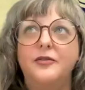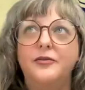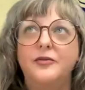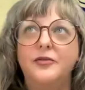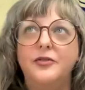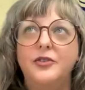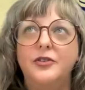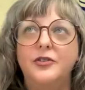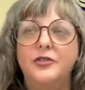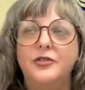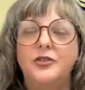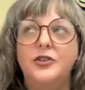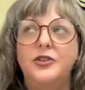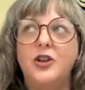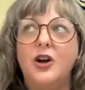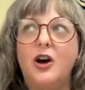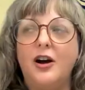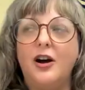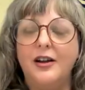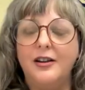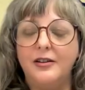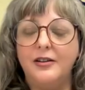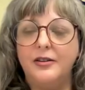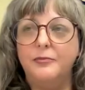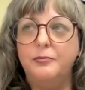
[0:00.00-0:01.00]

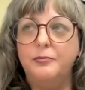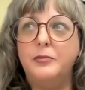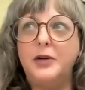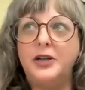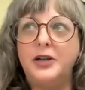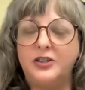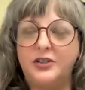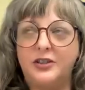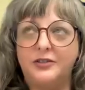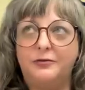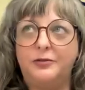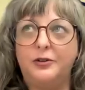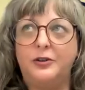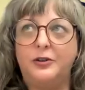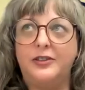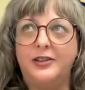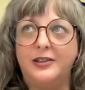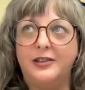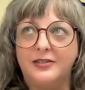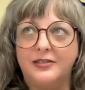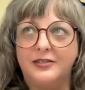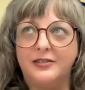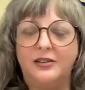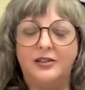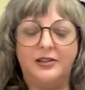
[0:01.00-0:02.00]
Not much for
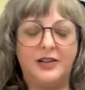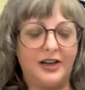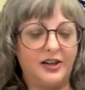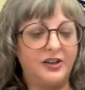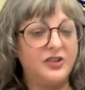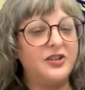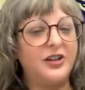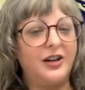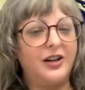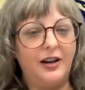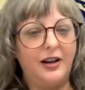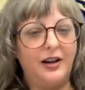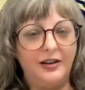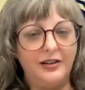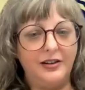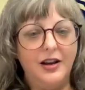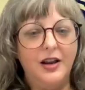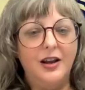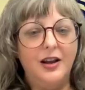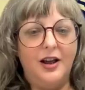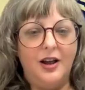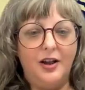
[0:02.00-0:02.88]
this collection.